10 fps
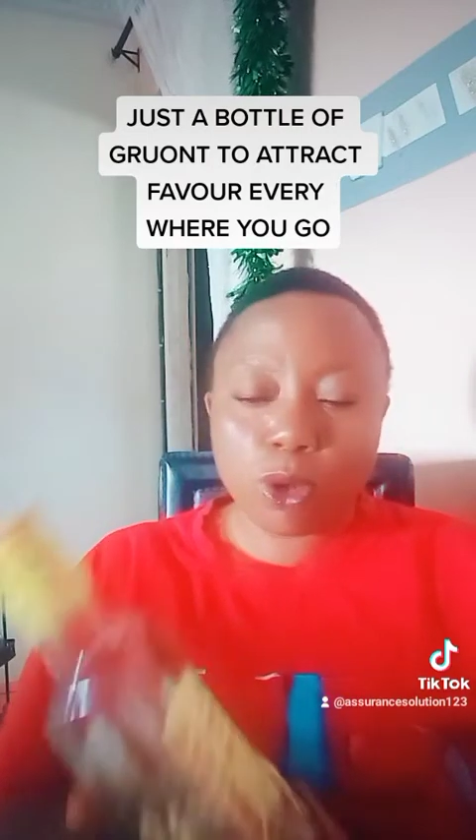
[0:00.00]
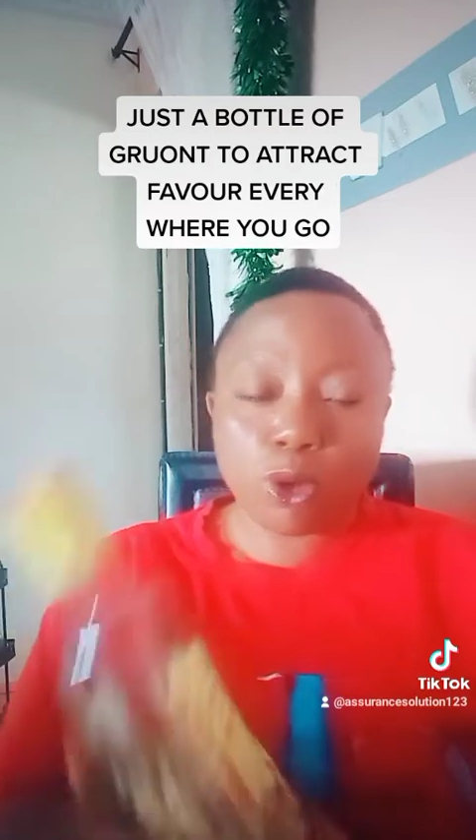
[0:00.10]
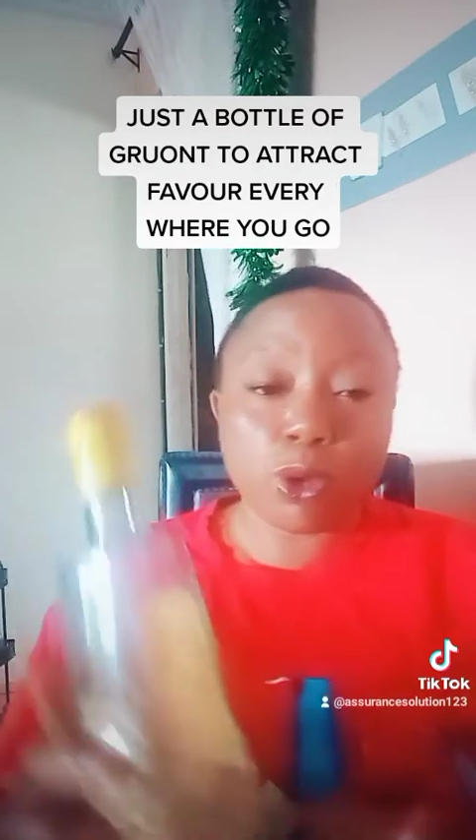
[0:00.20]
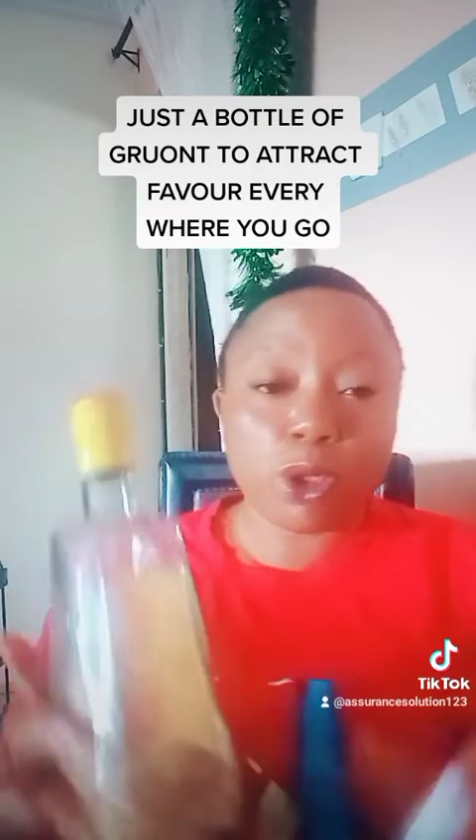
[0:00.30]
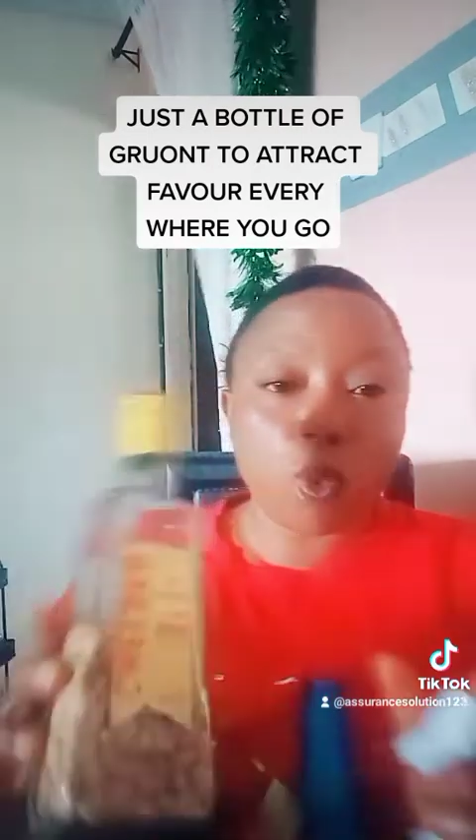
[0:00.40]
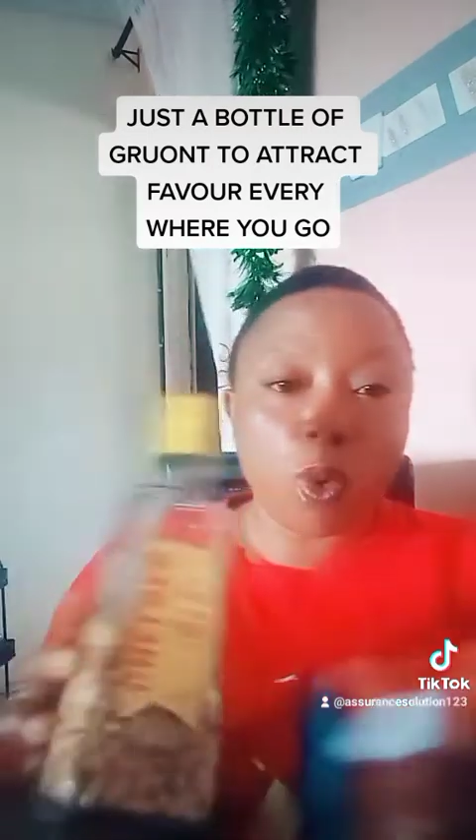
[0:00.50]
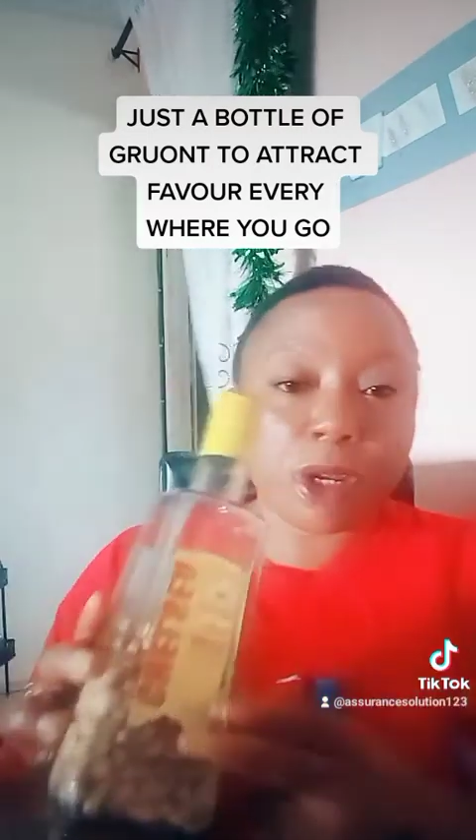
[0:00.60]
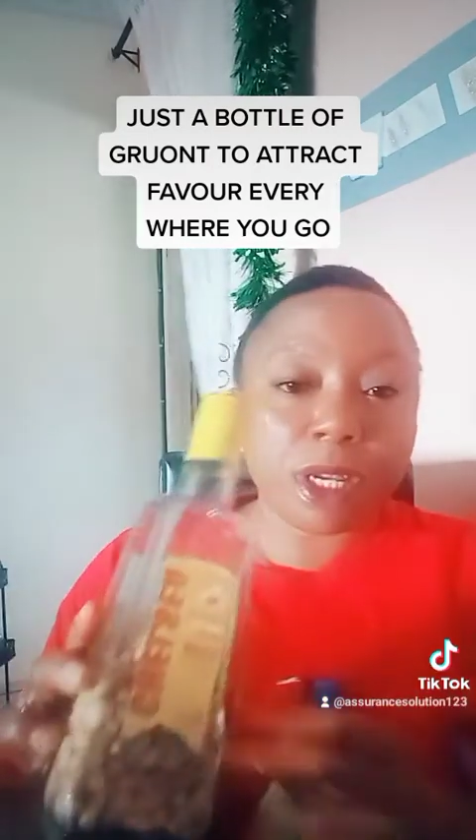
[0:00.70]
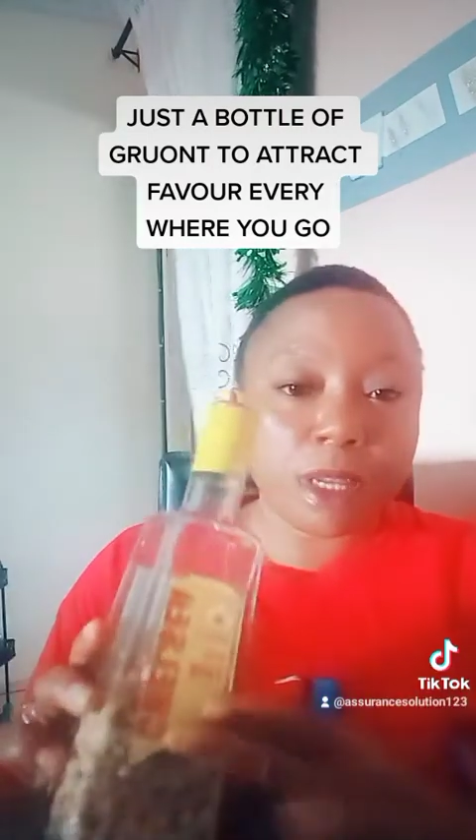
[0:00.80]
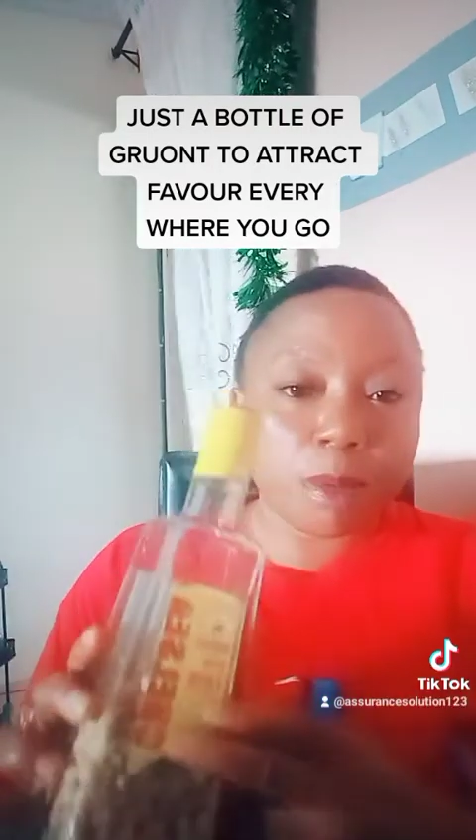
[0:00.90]
use the
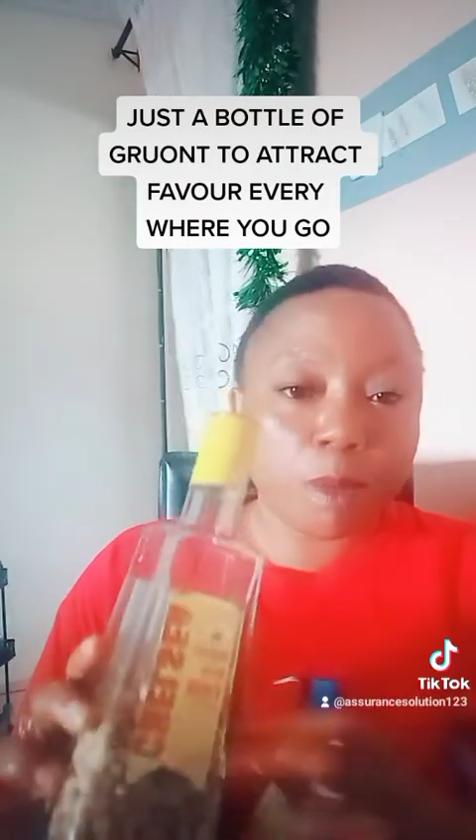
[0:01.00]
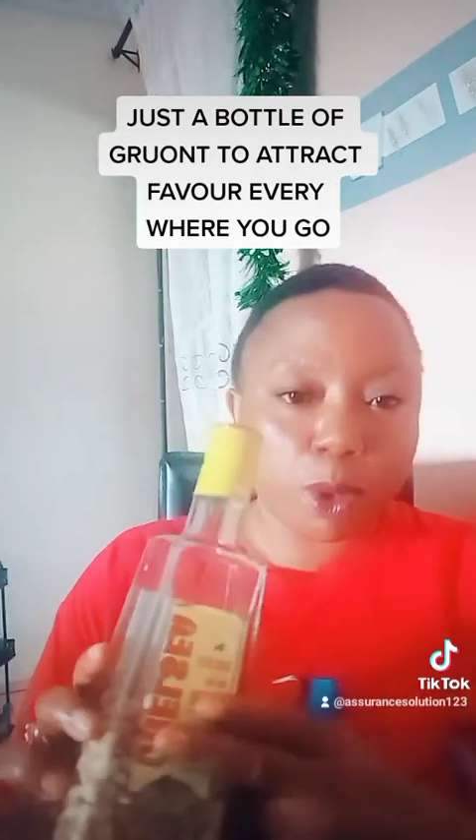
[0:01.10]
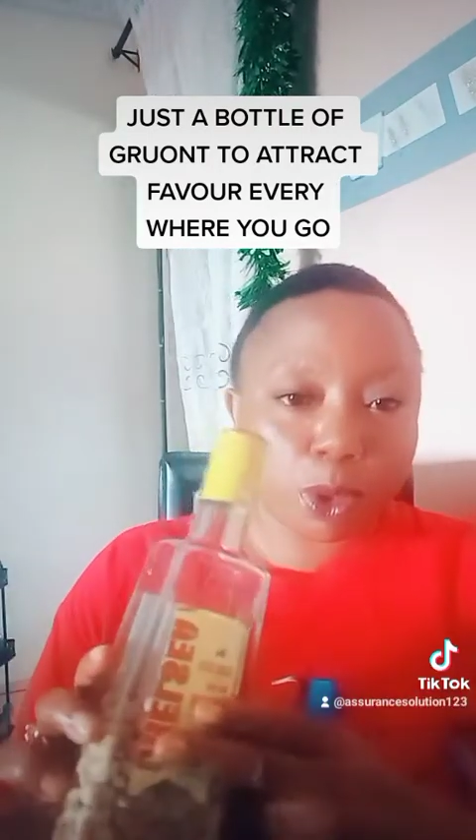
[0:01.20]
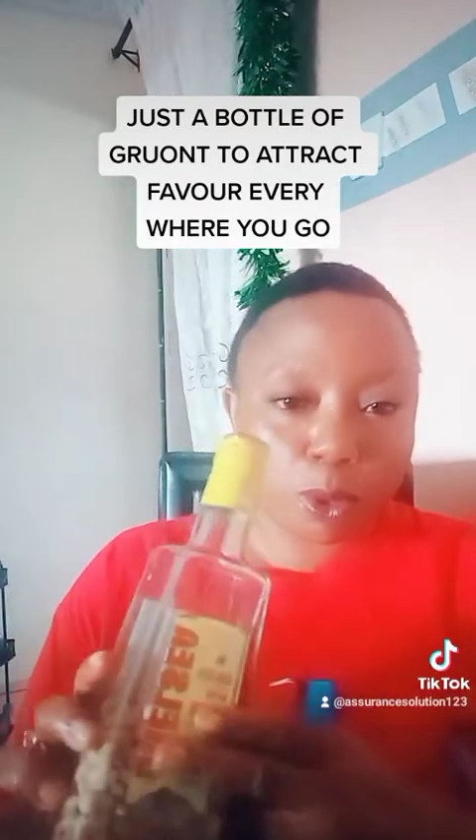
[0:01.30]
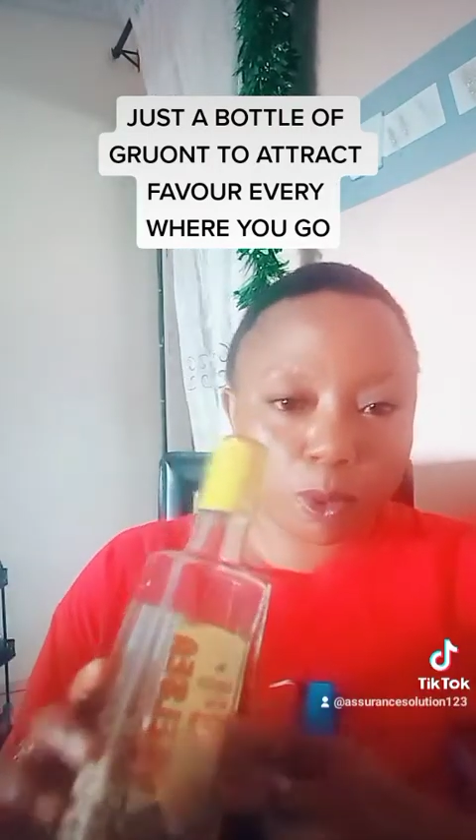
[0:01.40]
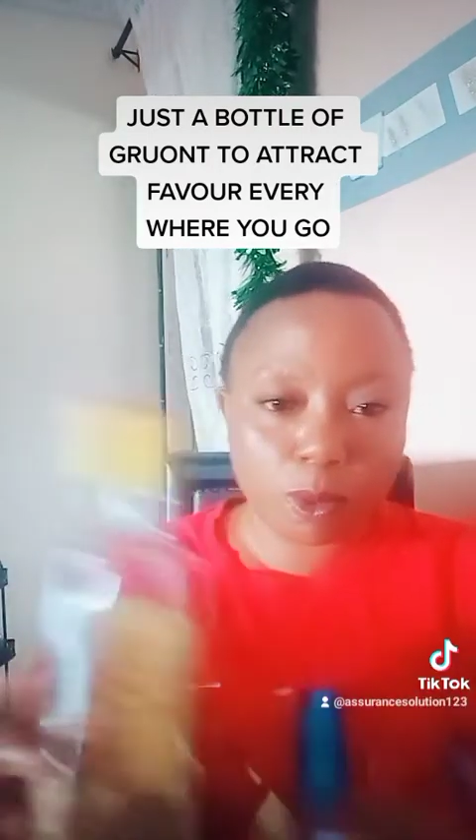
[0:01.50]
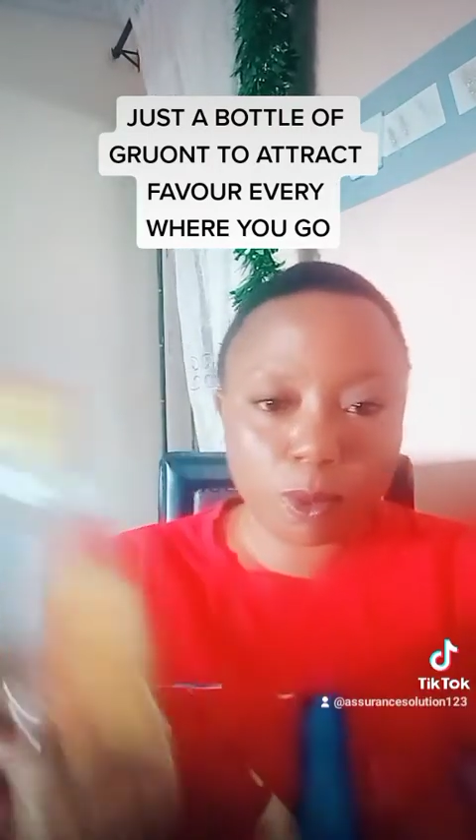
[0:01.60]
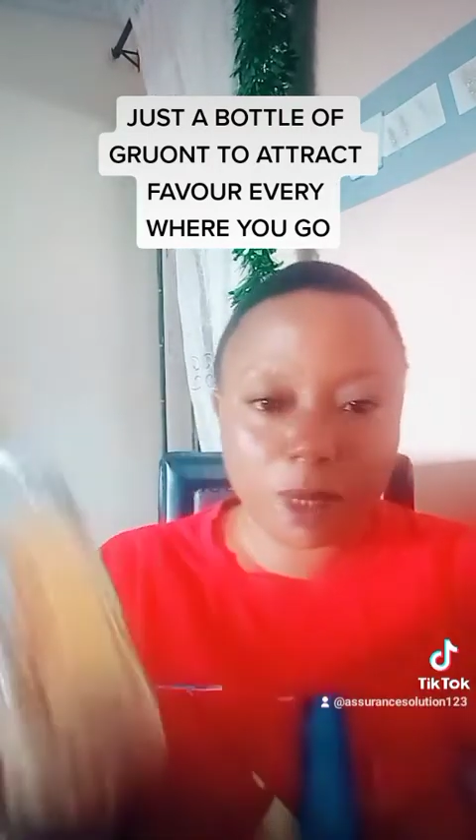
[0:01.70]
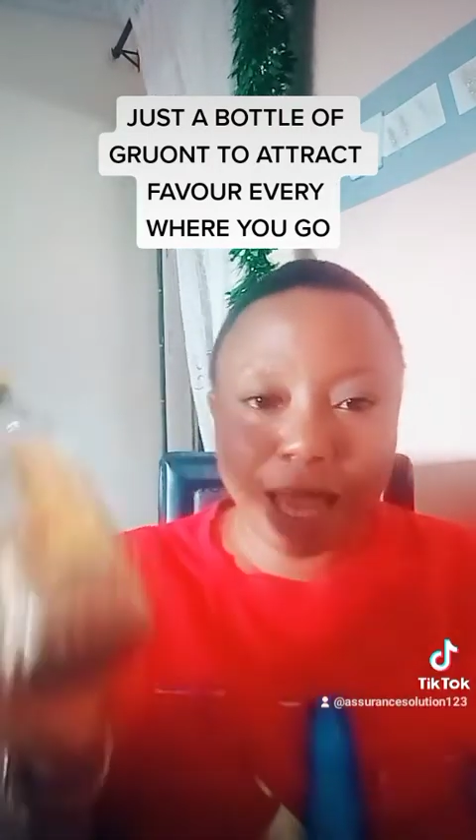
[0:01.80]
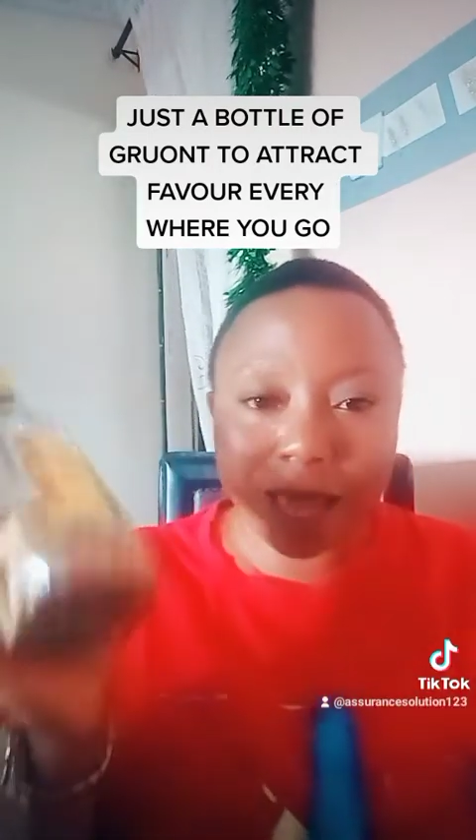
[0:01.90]
one in the bottom,
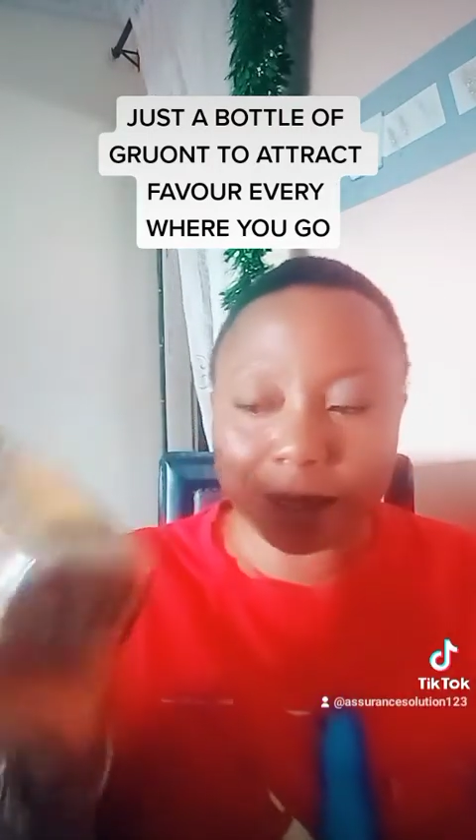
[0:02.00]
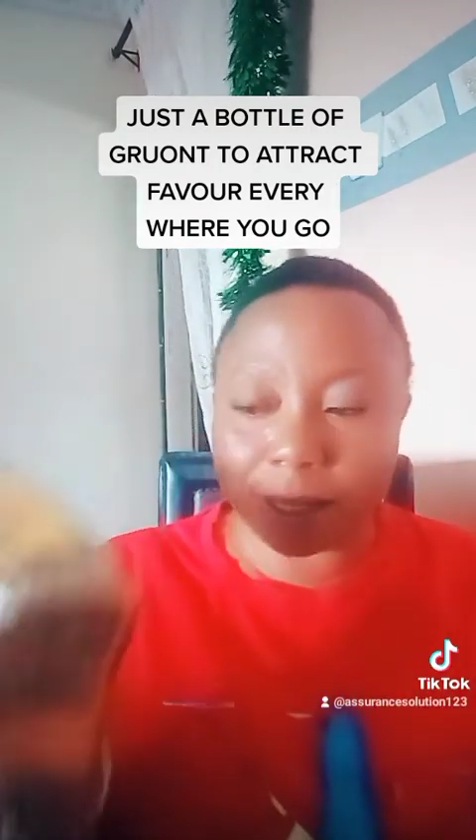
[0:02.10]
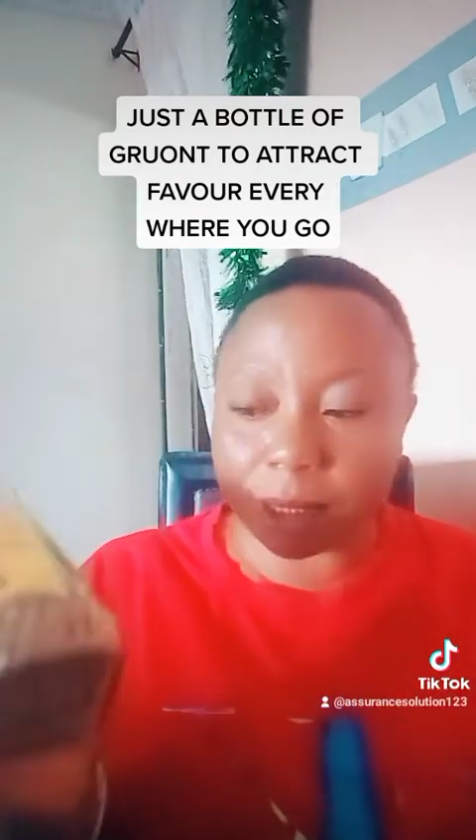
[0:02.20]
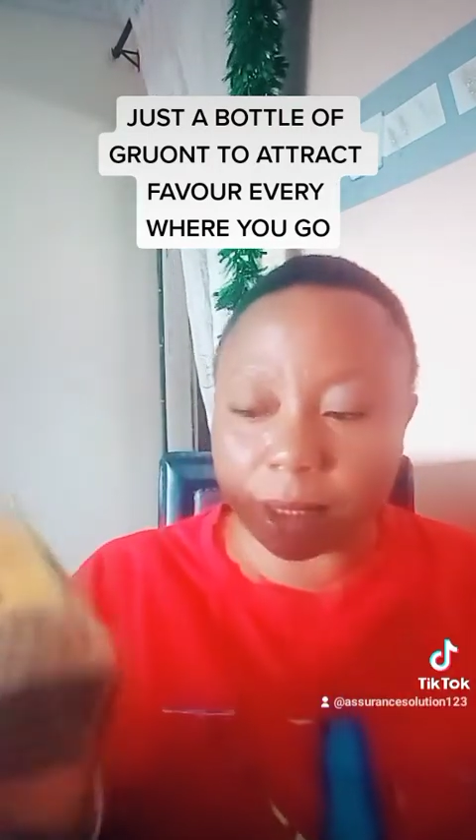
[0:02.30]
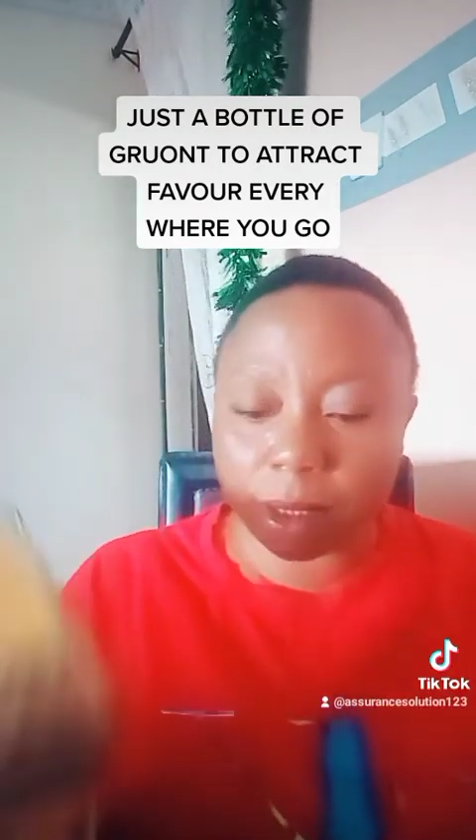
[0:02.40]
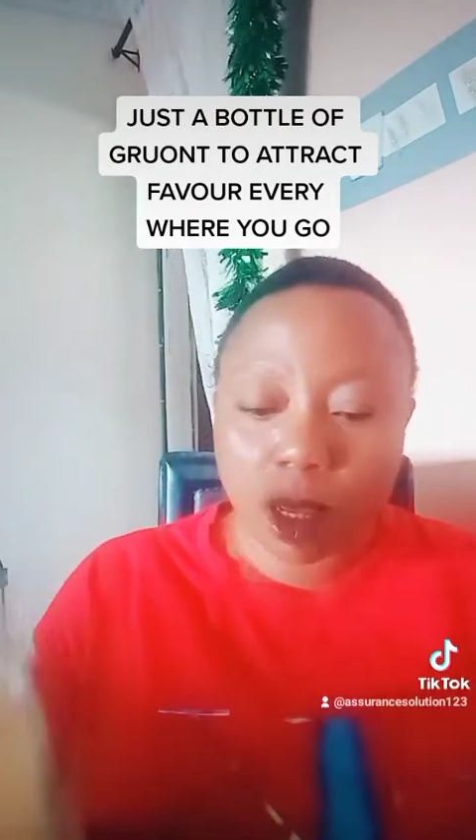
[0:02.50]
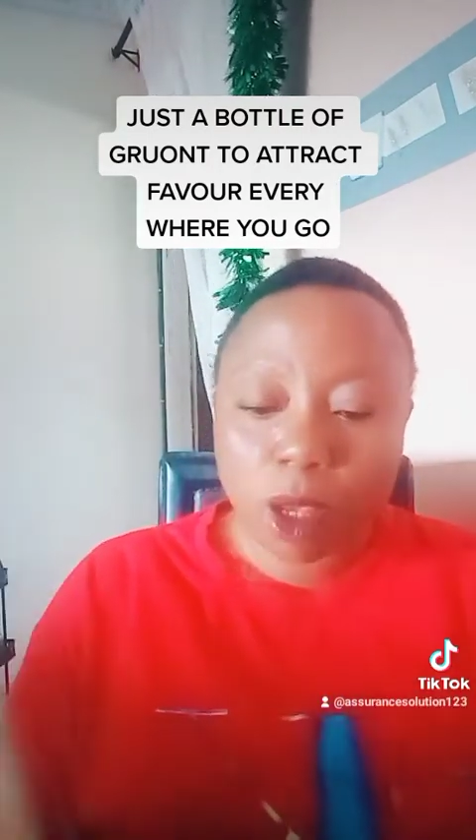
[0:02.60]
like this.